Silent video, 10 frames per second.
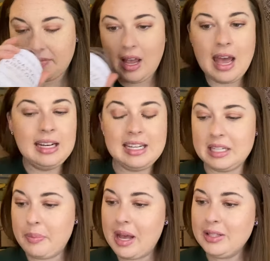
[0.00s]
and it
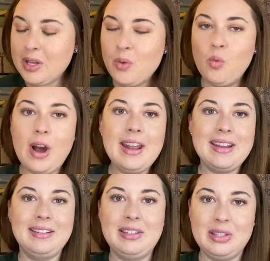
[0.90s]
depends on
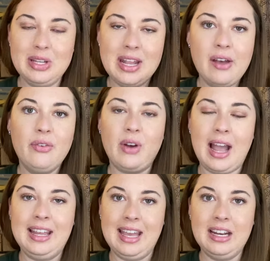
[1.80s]
what sniff
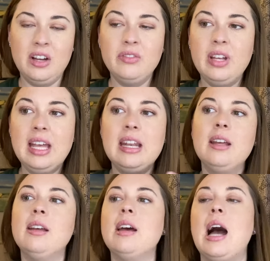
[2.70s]
I get of it,
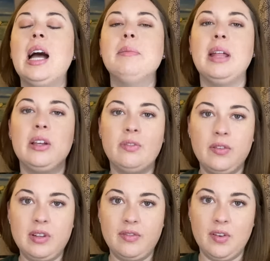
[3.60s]
I'm like
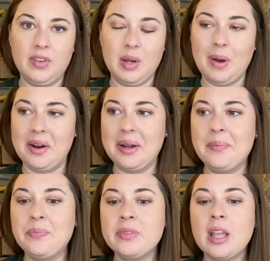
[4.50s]
50-50 about
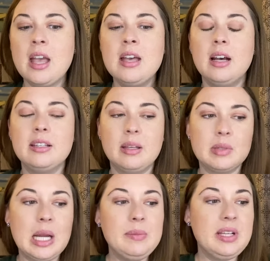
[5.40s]
it.
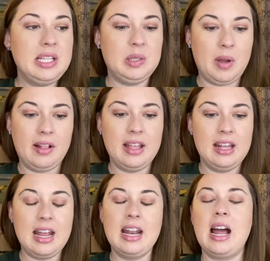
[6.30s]
Sometimes I smell
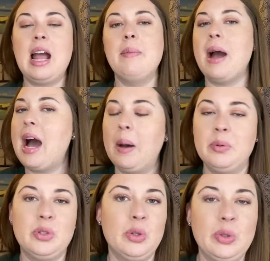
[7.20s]
it and I'm
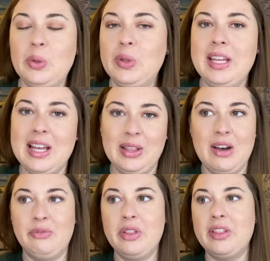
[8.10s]
absolutely in
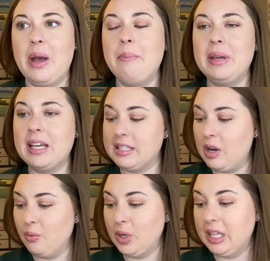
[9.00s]
love with it because I
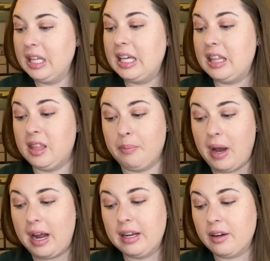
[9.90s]
really get the
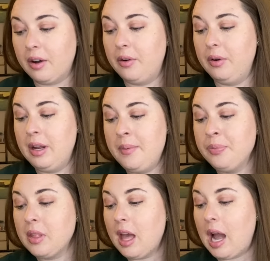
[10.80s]
pine cone.
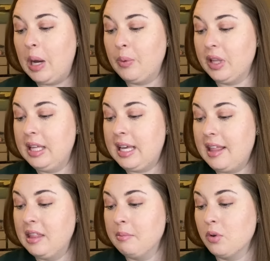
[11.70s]
I really
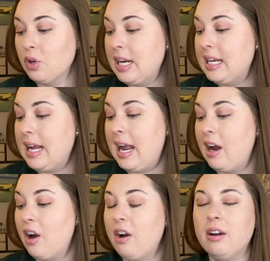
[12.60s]
get the marine
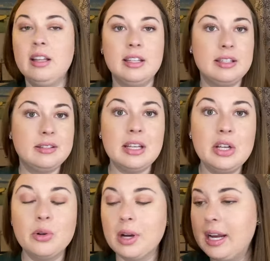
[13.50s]
air, the sea
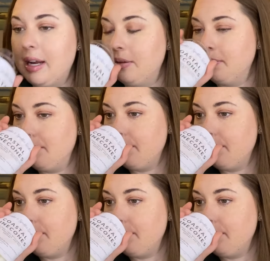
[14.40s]
green.